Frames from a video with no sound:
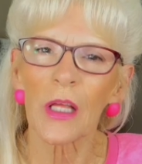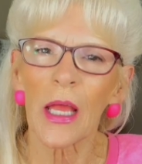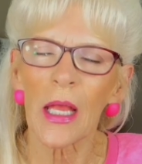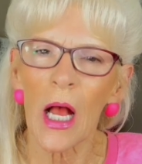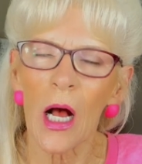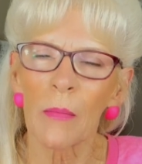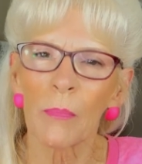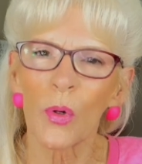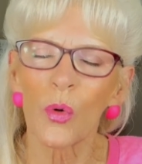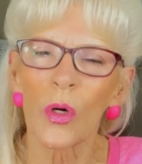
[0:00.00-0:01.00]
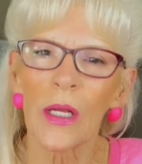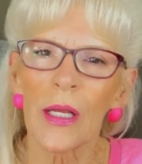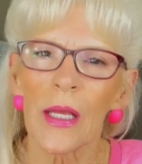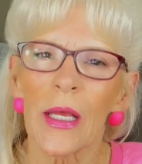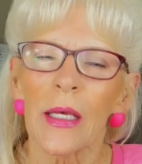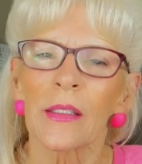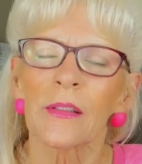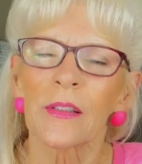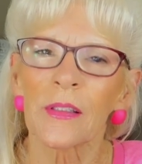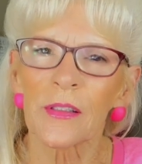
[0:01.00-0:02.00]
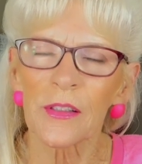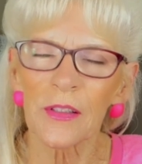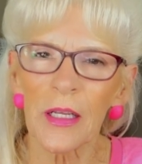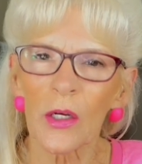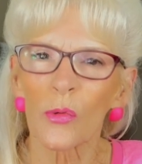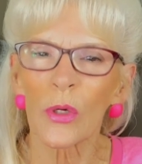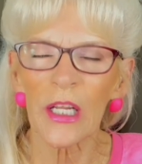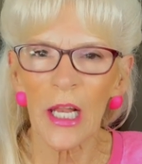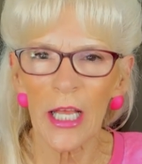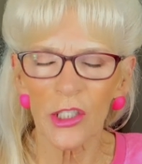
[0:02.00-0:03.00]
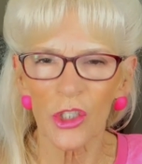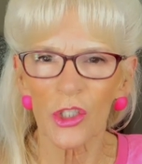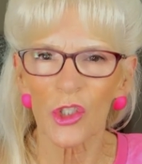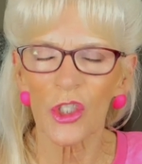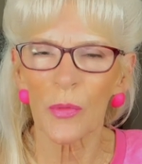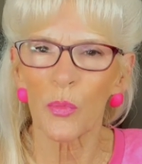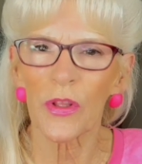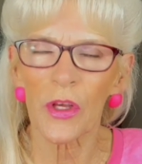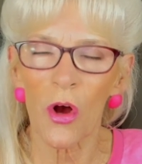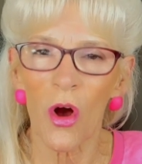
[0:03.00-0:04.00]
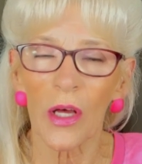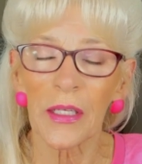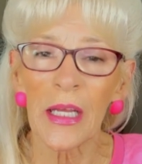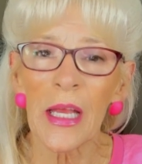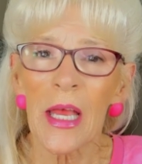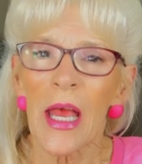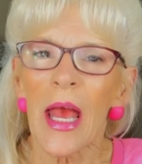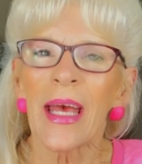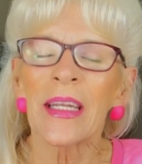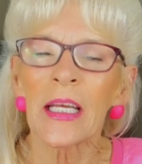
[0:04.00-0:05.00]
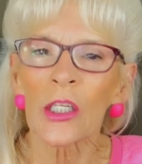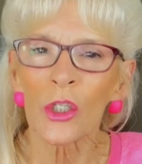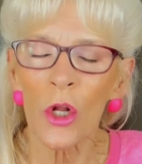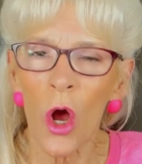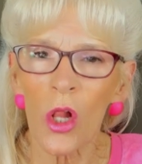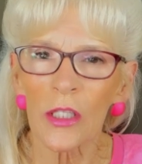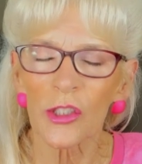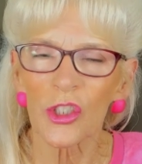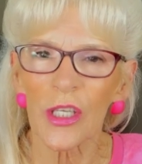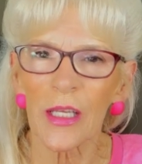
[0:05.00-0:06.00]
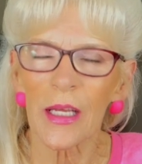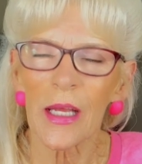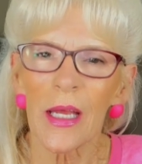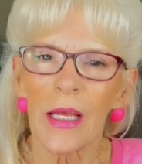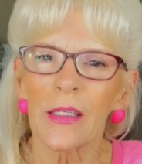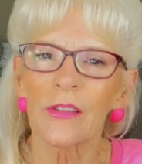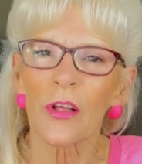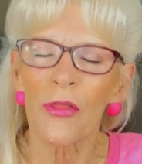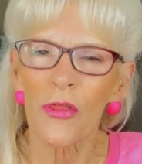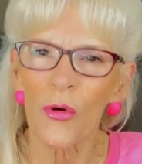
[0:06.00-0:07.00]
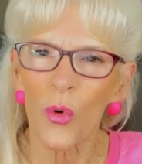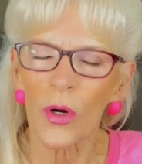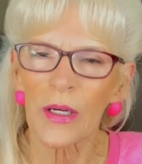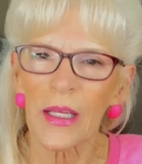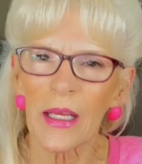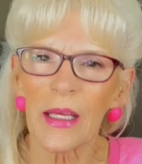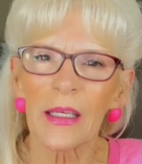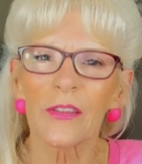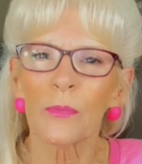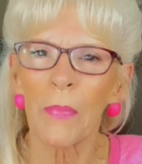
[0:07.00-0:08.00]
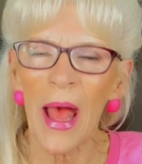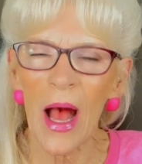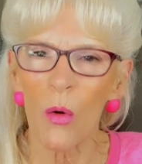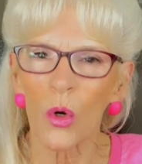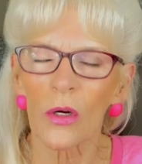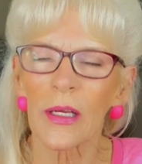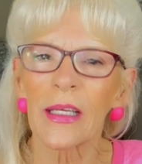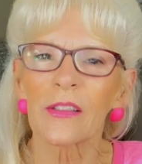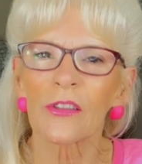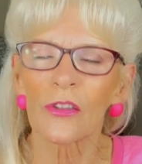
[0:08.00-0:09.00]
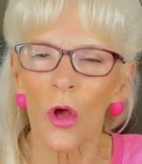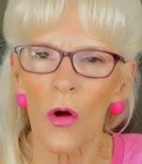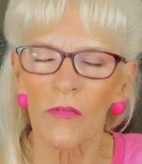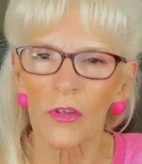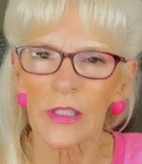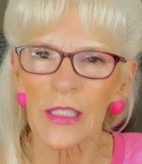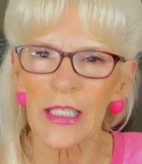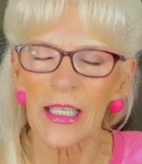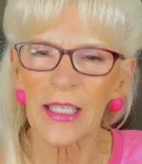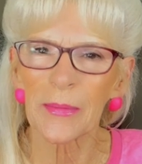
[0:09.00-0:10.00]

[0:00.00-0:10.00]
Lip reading: a humble and sincere relationship with God, and acknowledging His authority, His power, His sovereignty.